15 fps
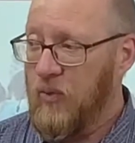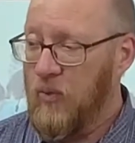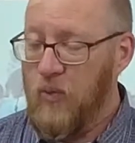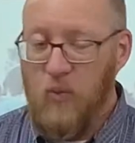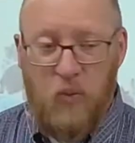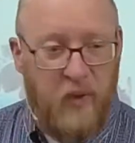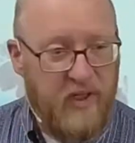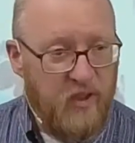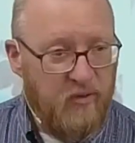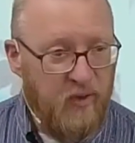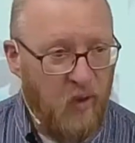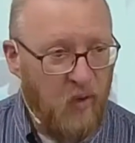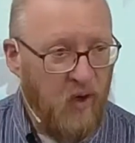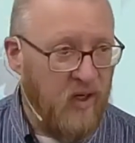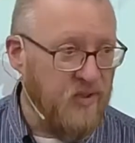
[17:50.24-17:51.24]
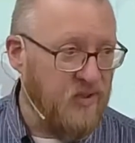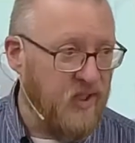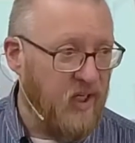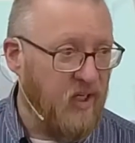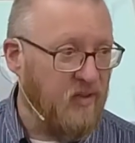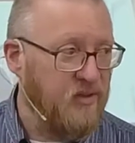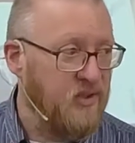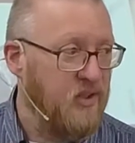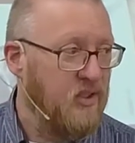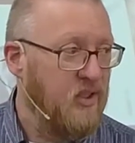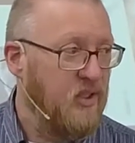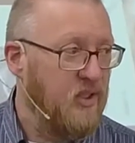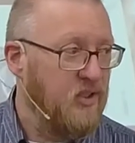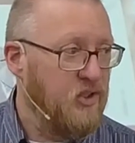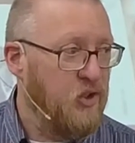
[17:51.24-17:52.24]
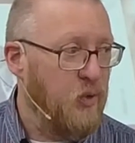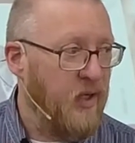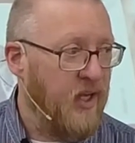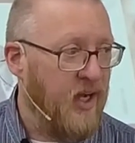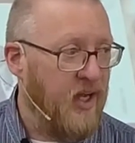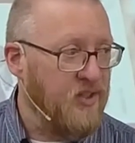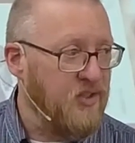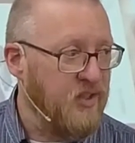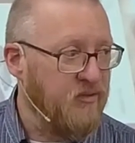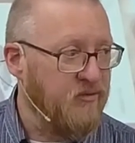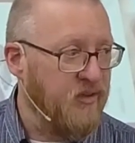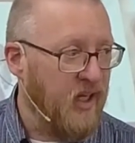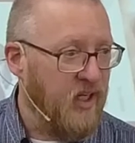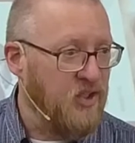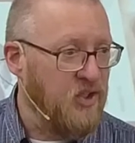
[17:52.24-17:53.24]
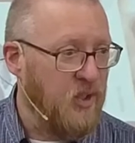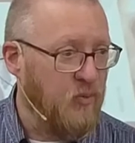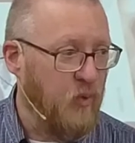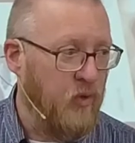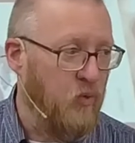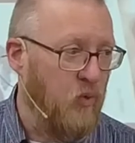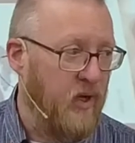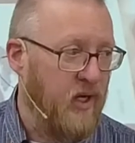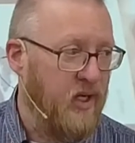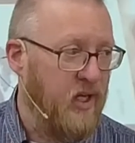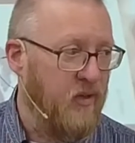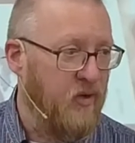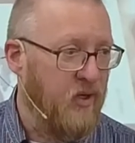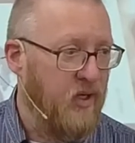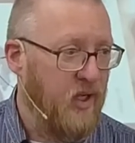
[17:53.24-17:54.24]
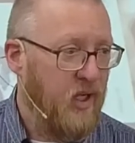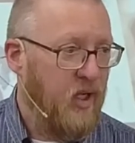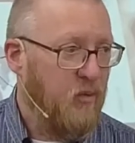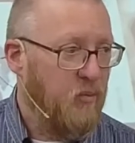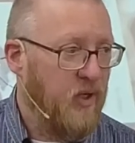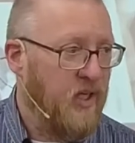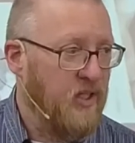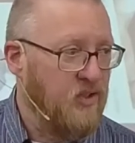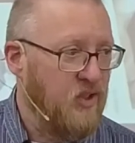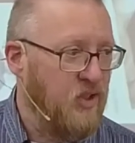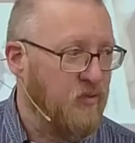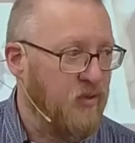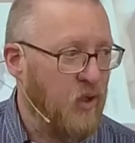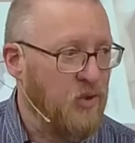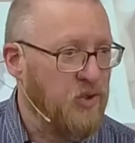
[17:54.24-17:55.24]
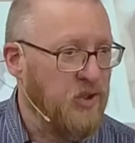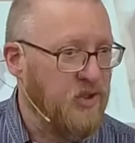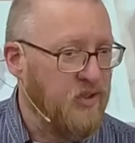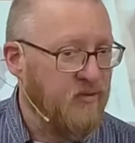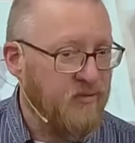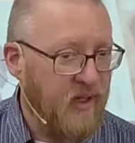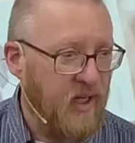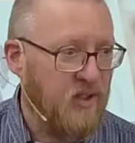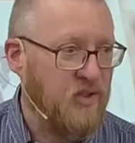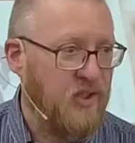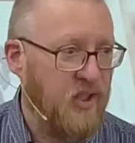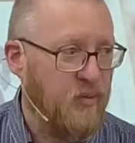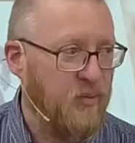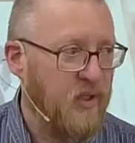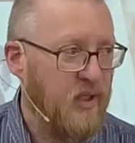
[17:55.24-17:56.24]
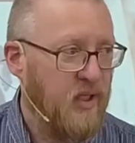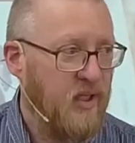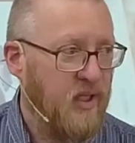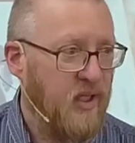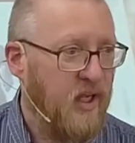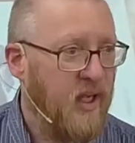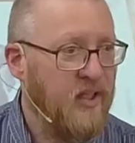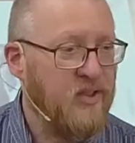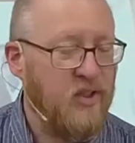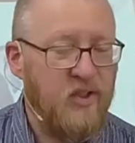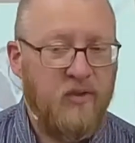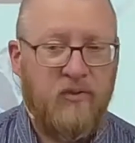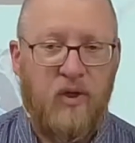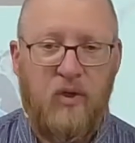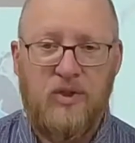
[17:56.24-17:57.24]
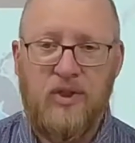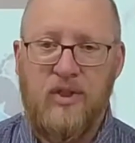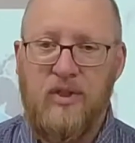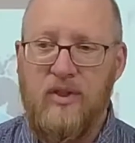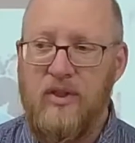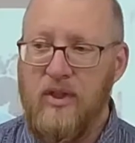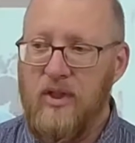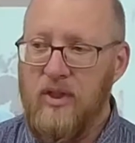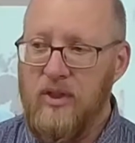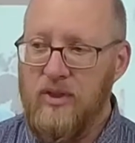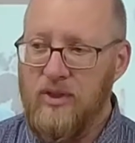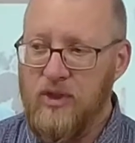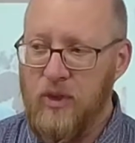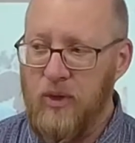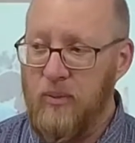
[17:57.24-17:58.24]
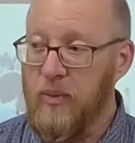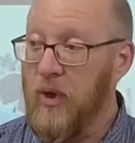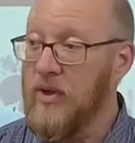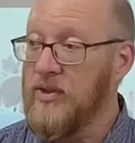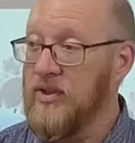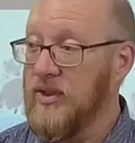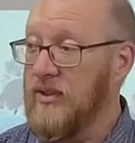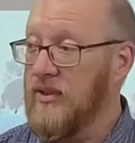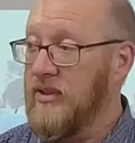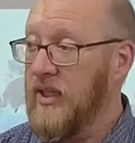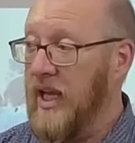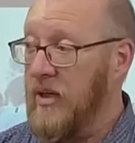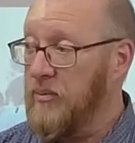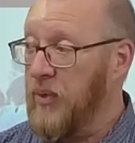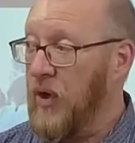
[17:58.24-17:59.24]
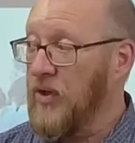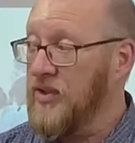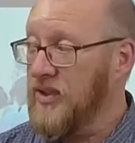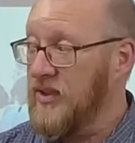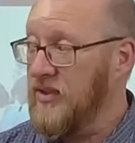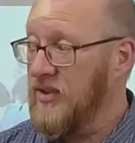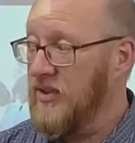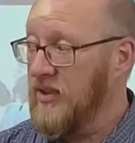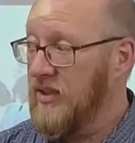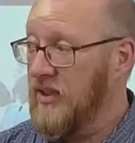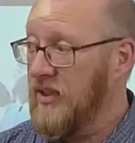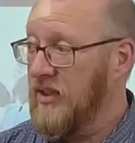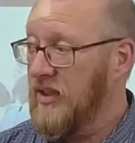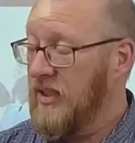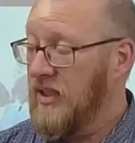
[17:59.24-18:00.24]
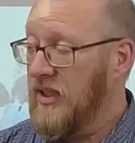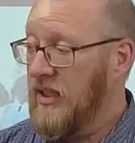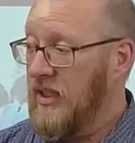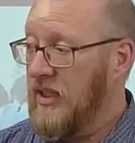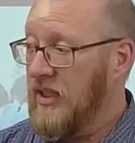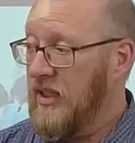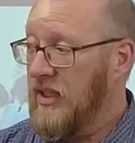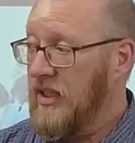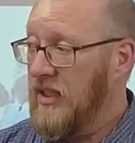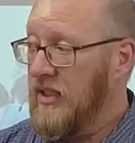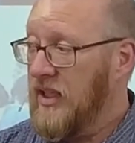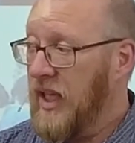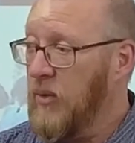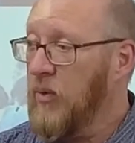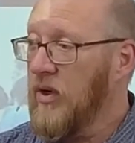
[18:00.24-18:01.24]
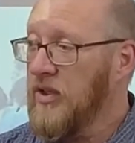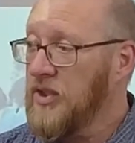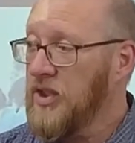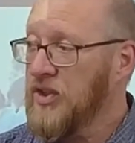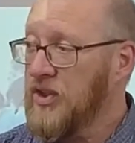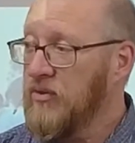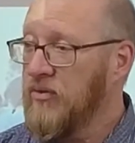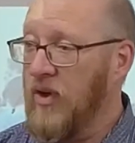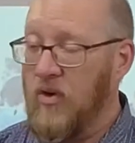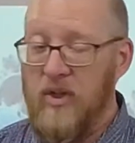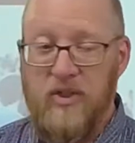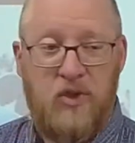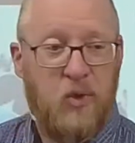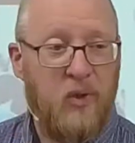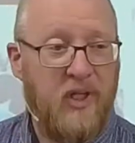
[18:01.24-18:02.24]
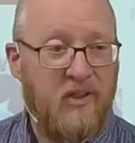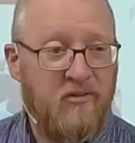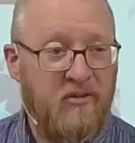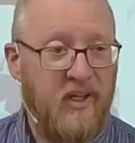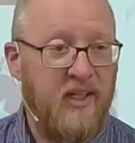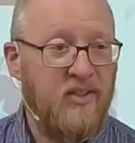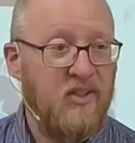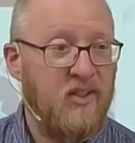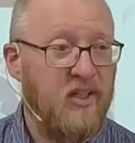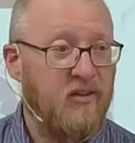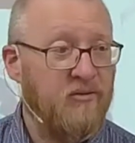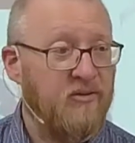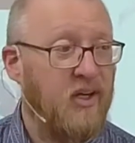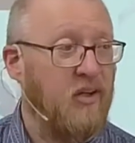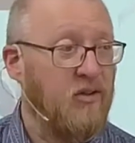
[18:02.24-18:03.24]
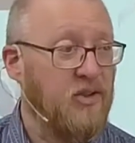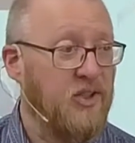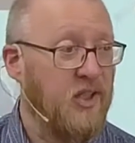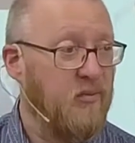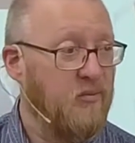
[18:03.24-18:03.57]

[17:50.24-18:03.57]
we devote ourselves to a constant fellowship with one another because a devotion to fellowship is a devotion to a person and persons. They weren't just devoted to an event of fellowship,